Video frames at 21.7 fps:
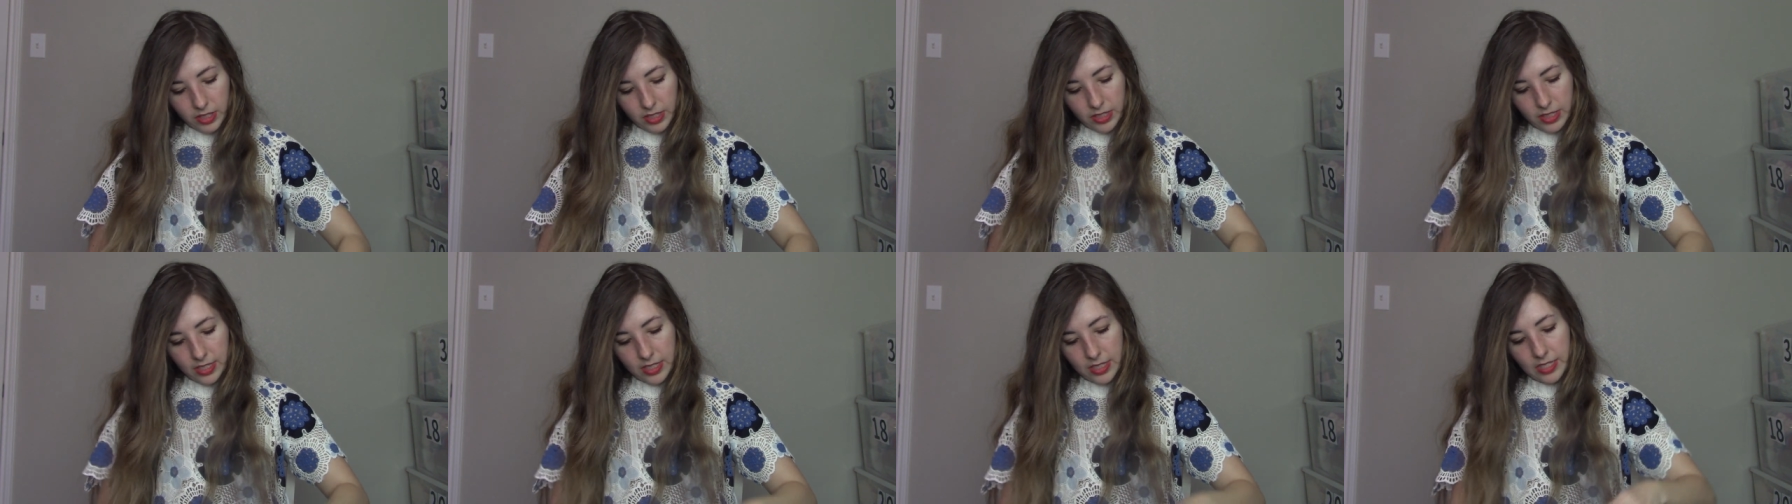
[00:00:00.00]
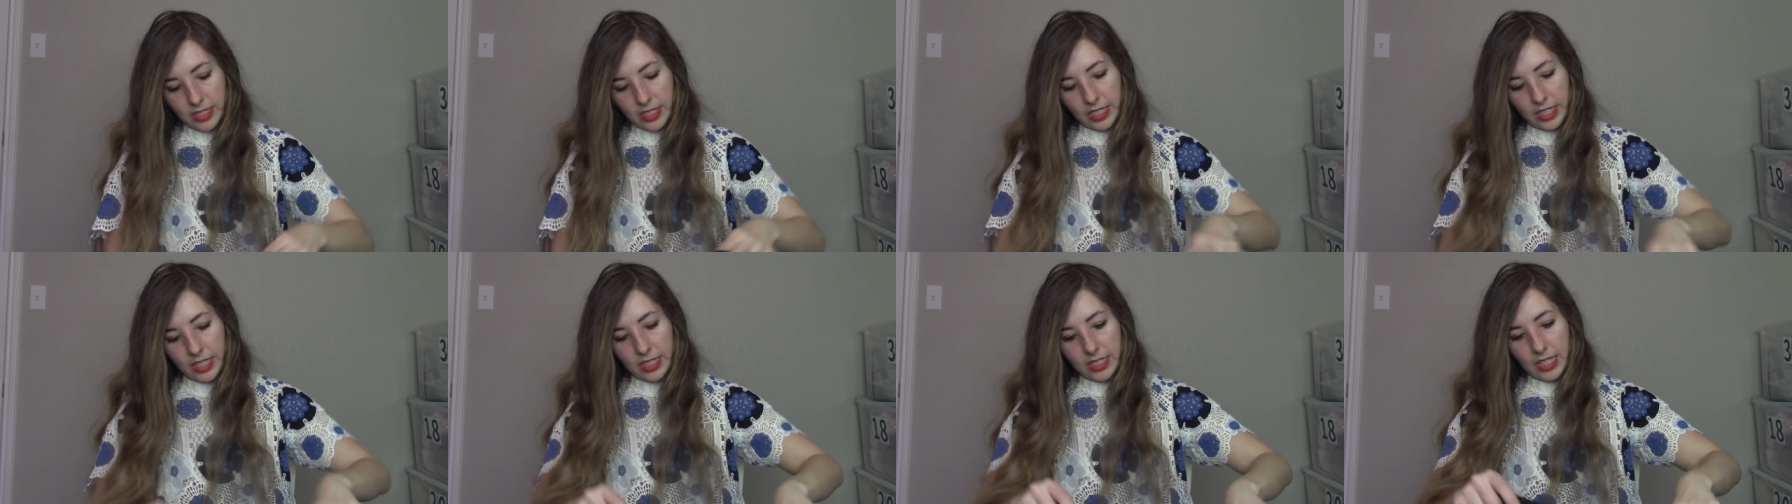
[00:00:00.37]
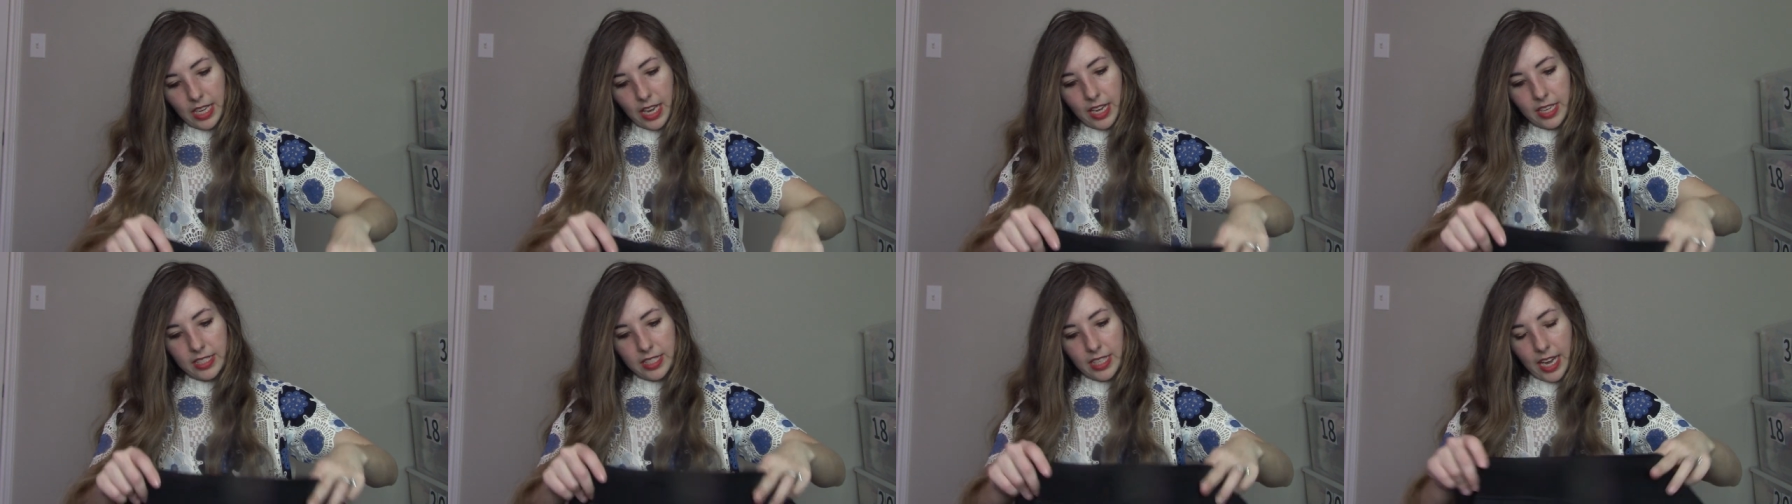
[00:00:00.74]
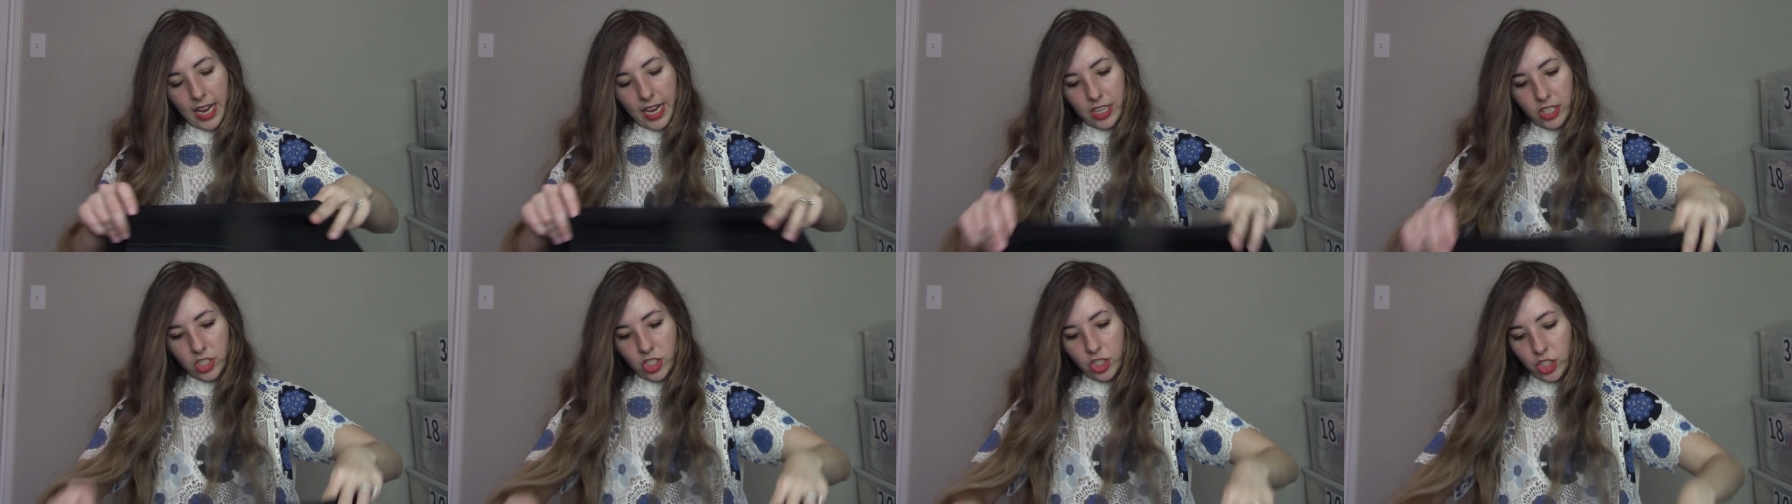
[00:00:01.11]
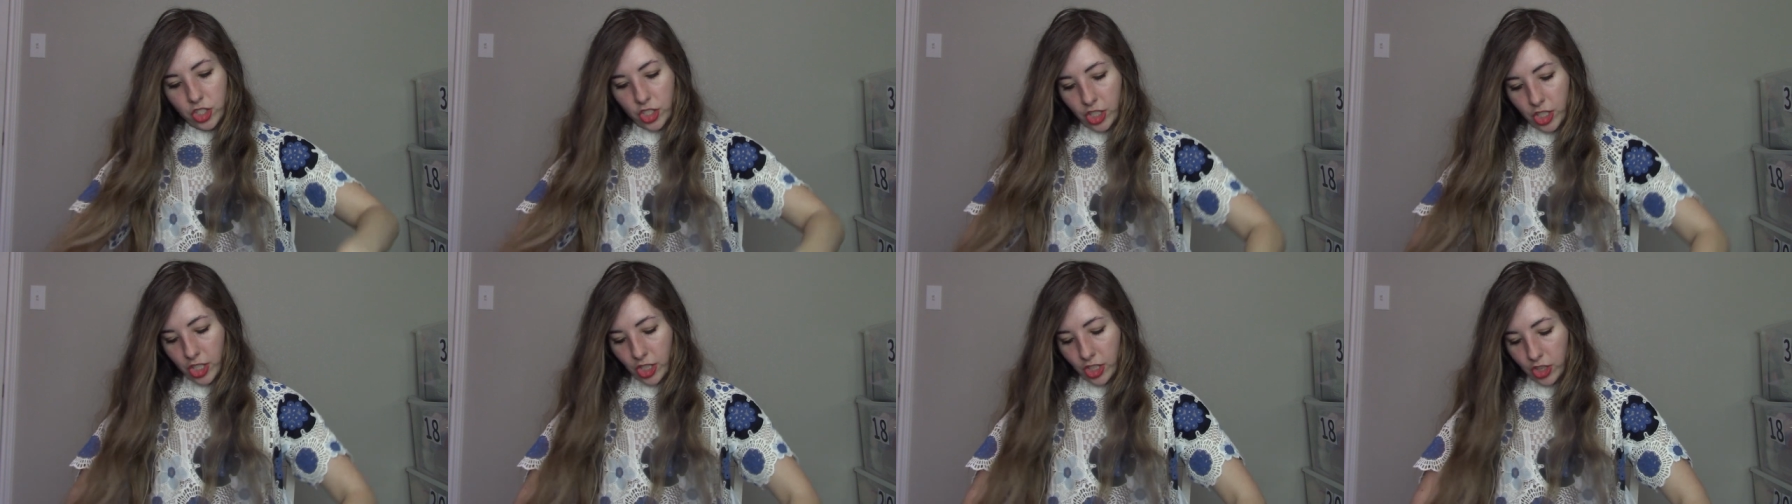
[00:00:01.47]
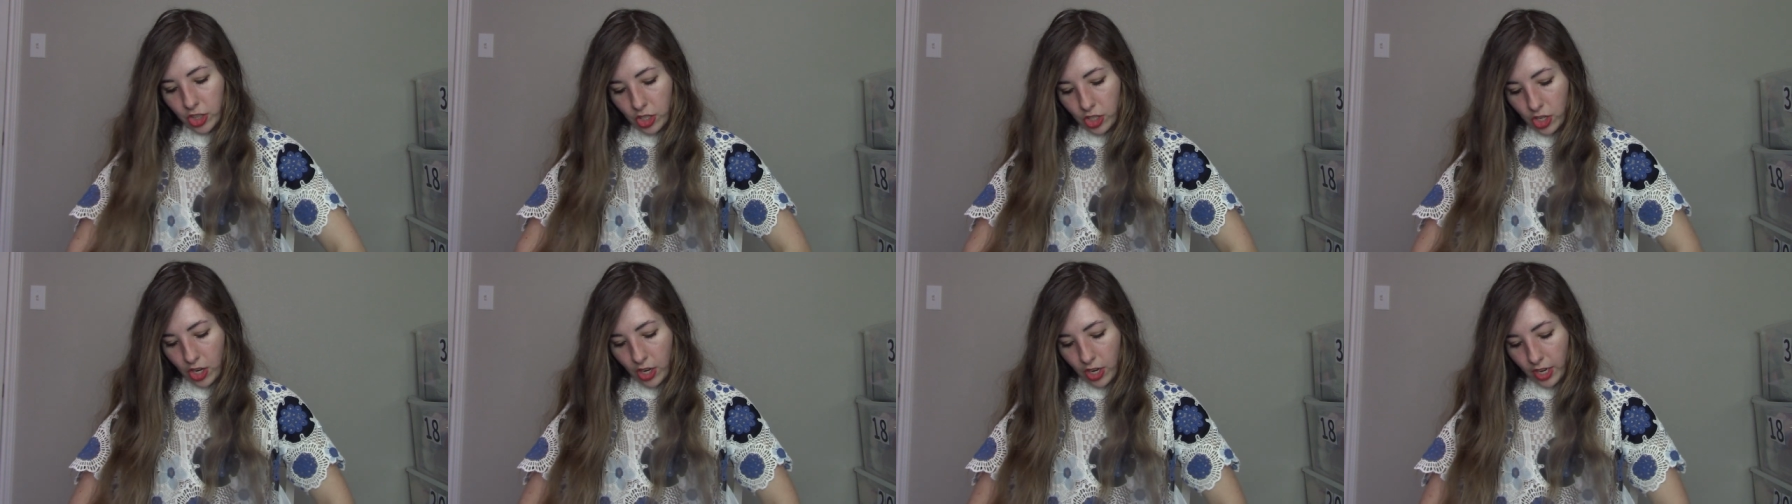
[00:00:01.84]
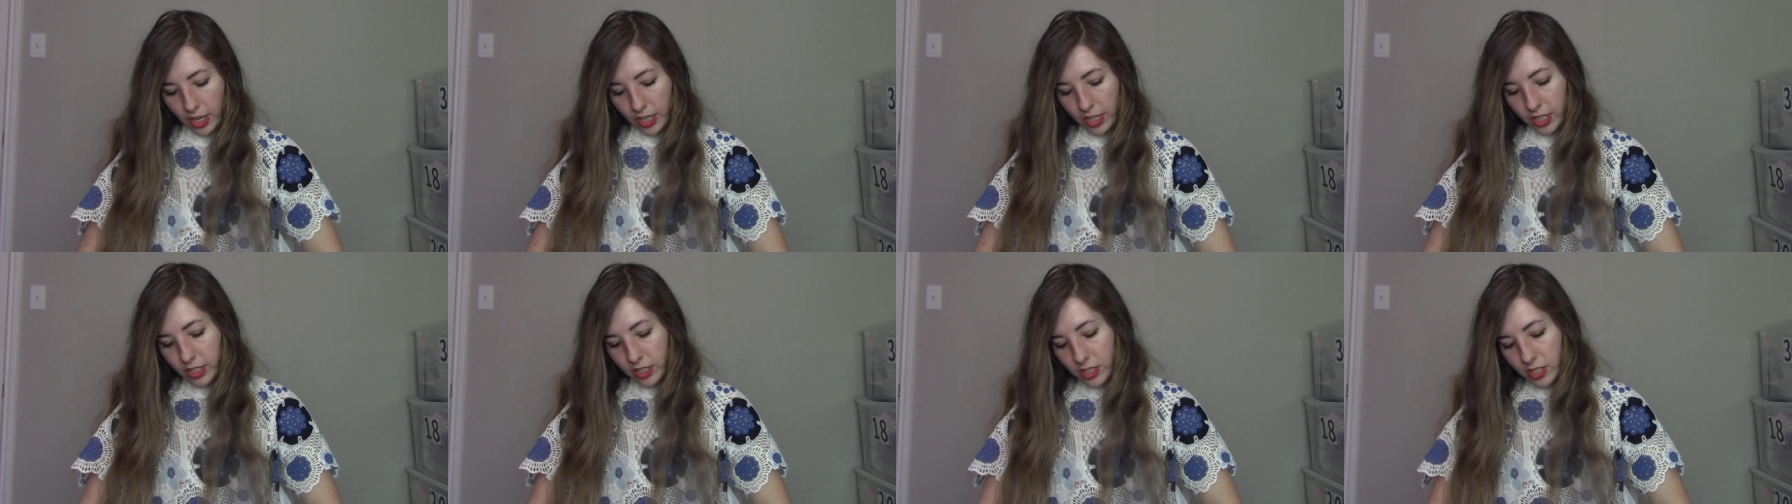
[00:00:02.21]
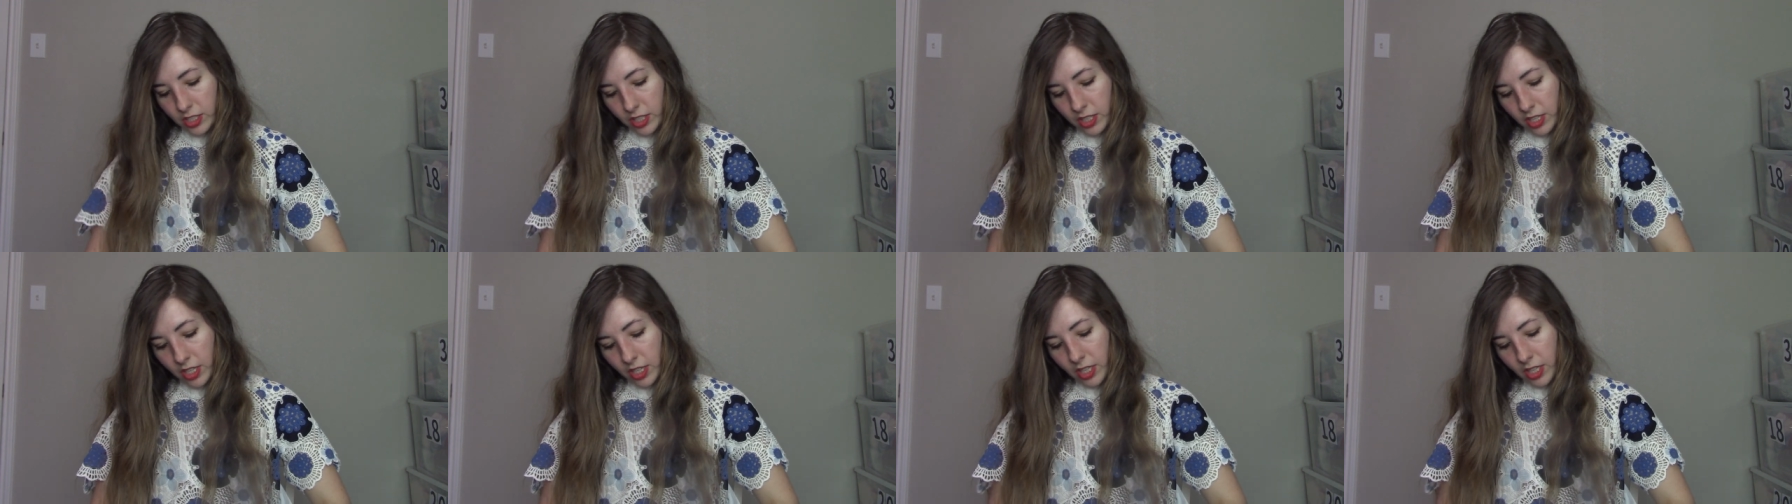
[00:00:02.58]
This is any size extra large.